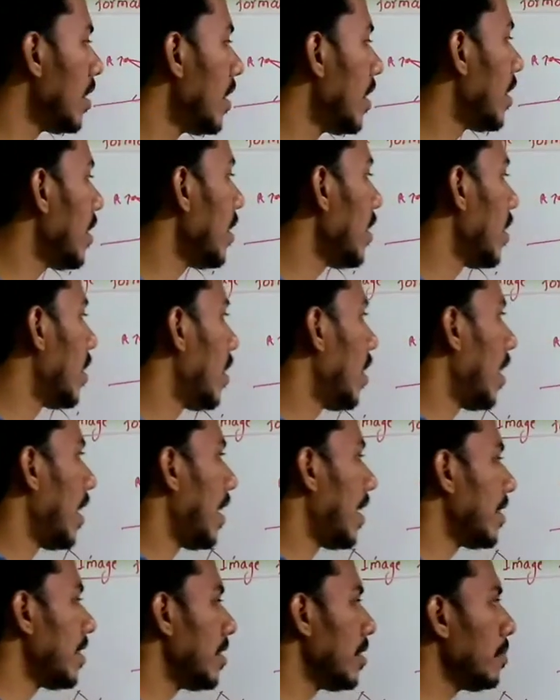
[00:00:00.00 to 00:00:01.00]
Then
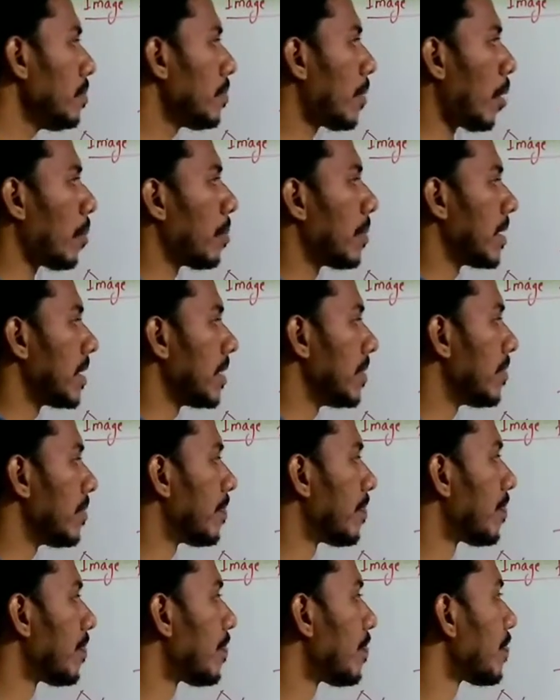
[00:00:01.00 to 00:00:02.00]
another property,
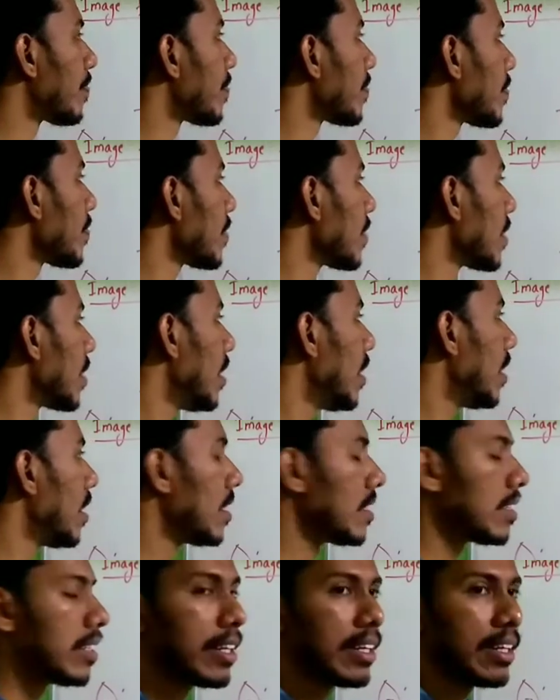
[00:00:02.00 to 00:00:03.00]

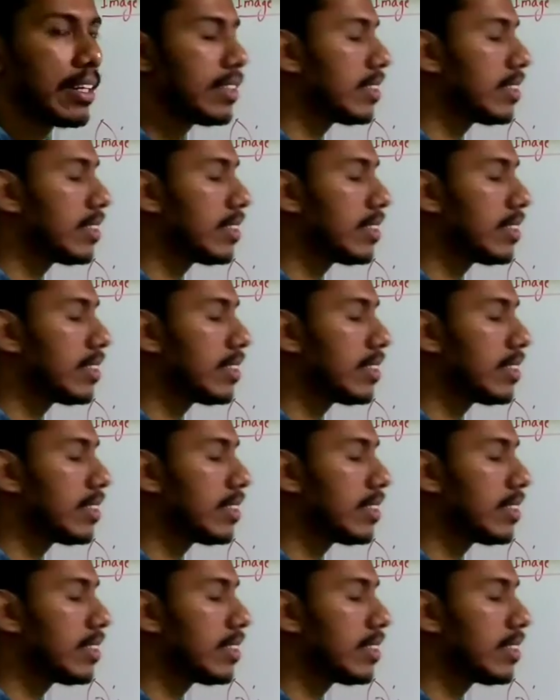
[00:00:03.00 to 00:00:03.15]
the